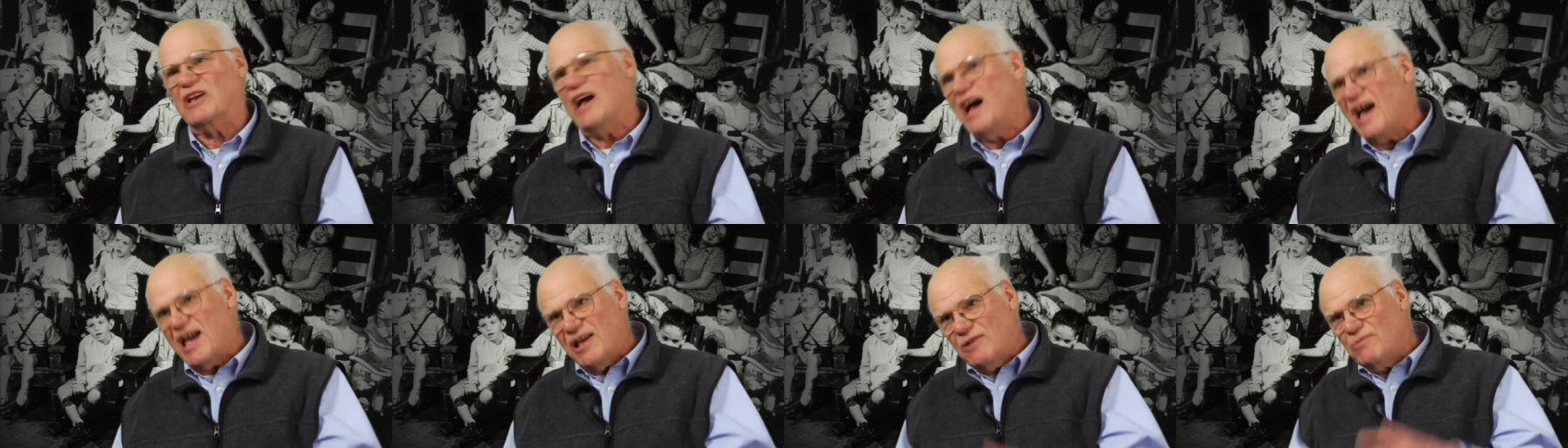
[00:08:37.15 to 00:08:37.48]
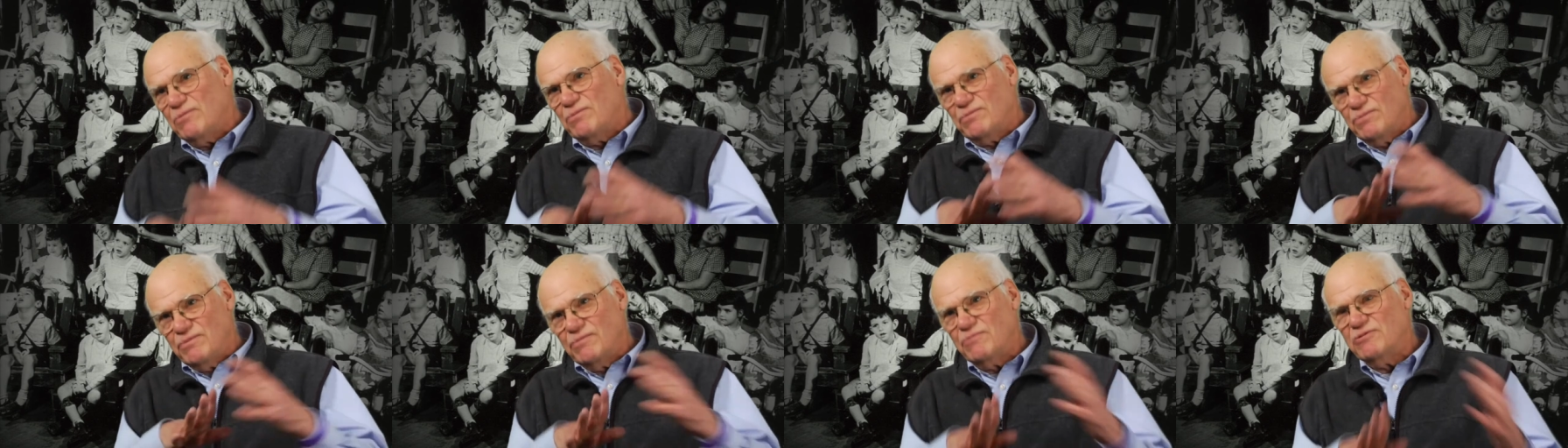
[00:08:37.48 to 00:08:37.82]
I
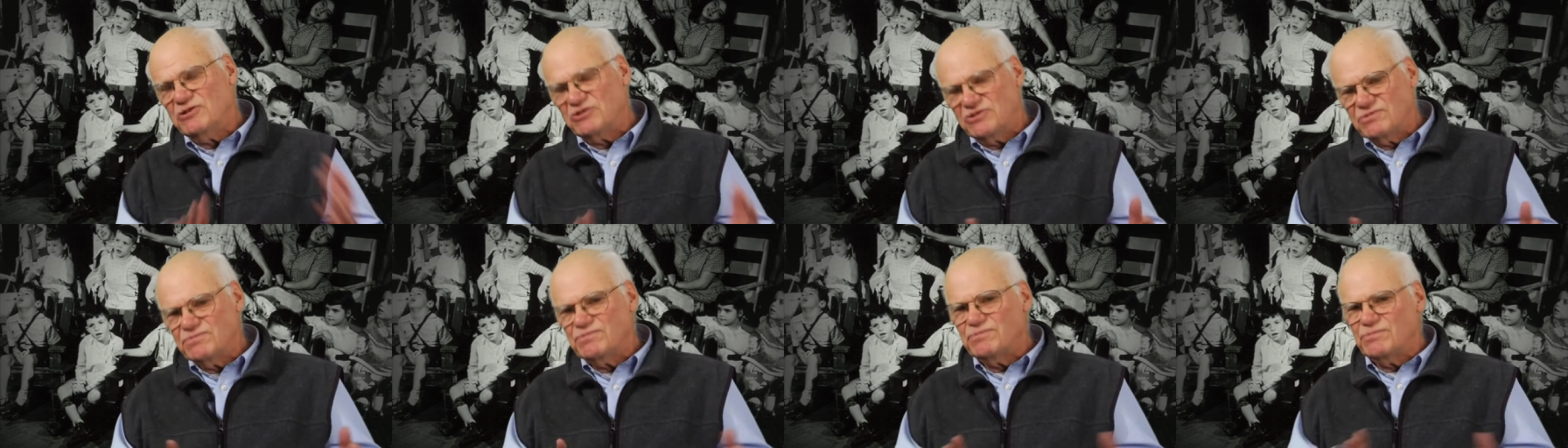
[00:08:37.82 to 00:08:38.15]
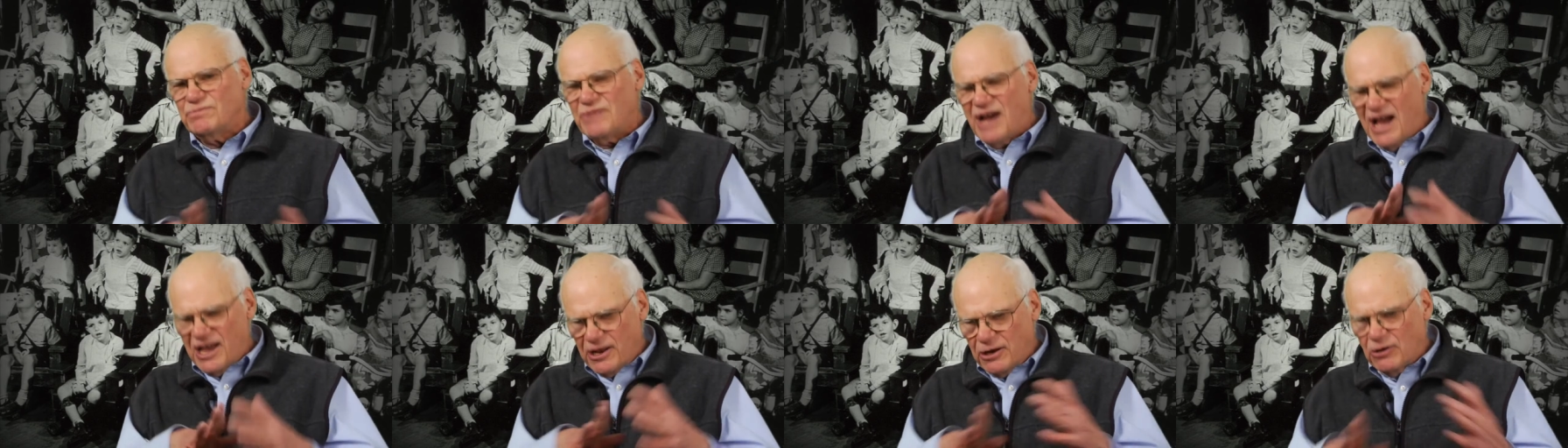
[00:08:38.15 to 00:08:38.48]
had, was,
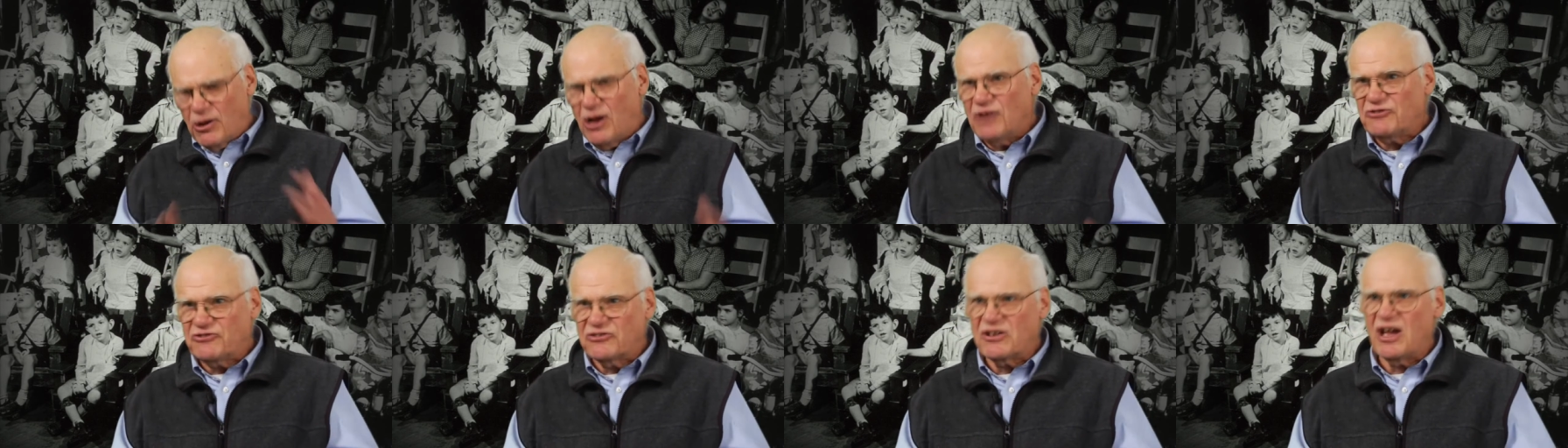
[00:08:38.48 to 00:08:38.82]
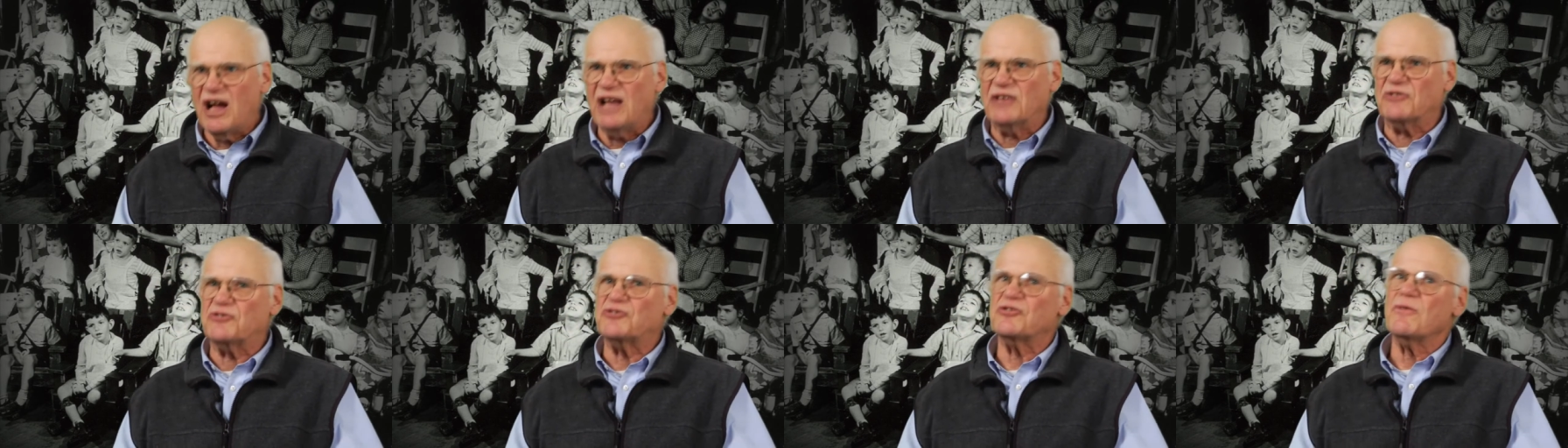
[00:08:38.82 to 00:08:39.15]
I had lost
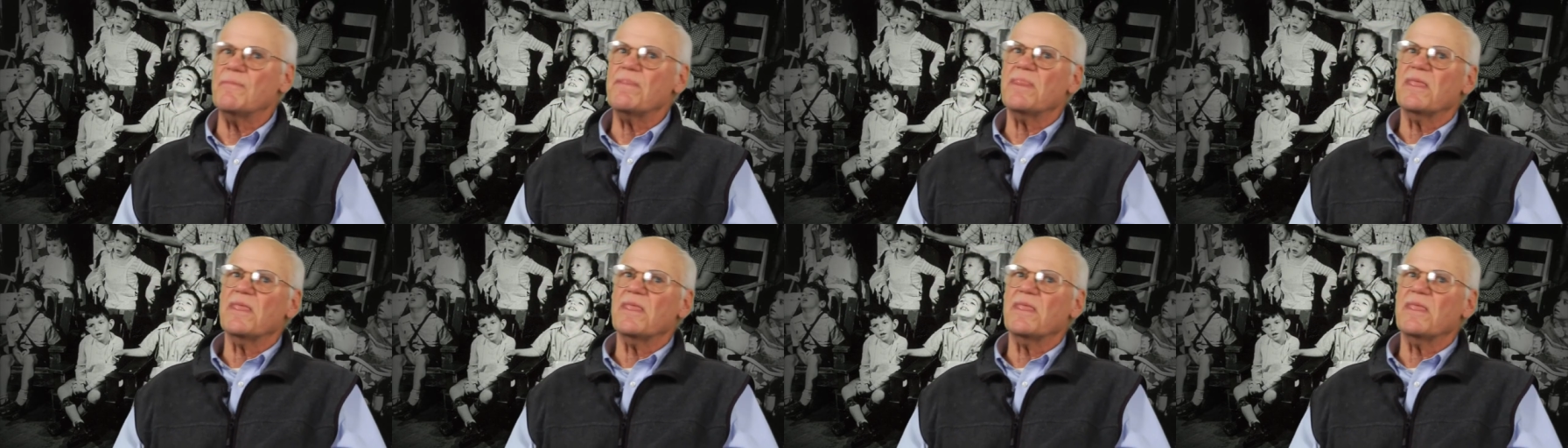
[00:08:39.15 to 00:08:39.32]
touch.